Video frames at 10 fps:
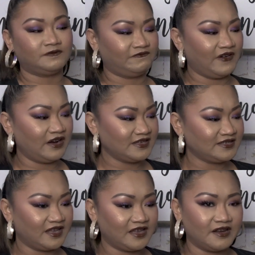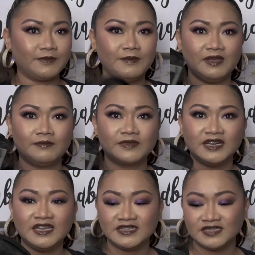far as I can remember,
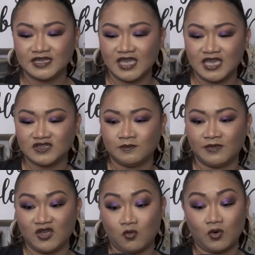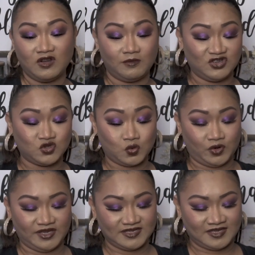this is one of my
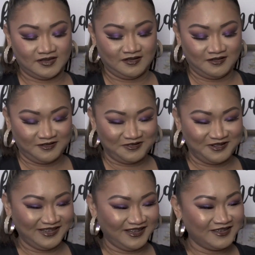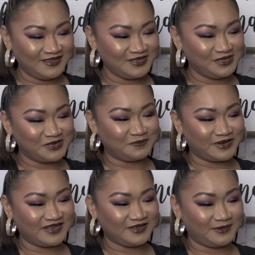choice. I like this little
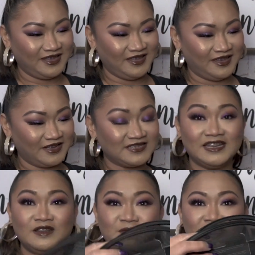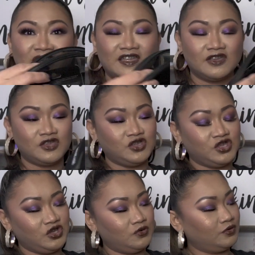purse right here. It's gonna be like a
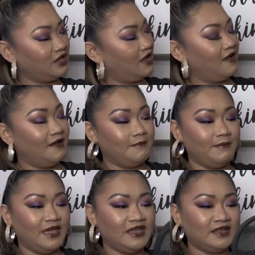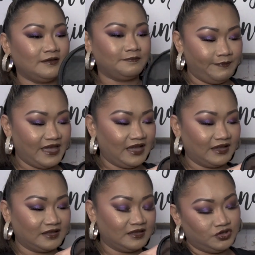cute makeup
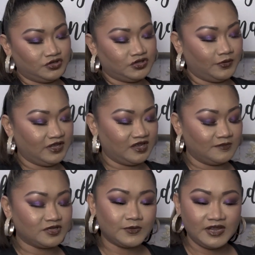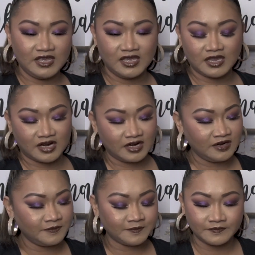bag. So it comes right
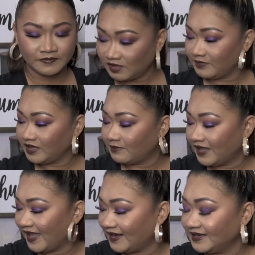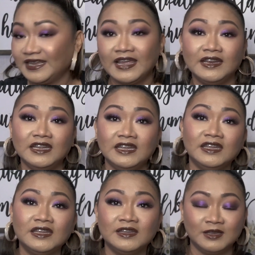here. Let me get my handy dandy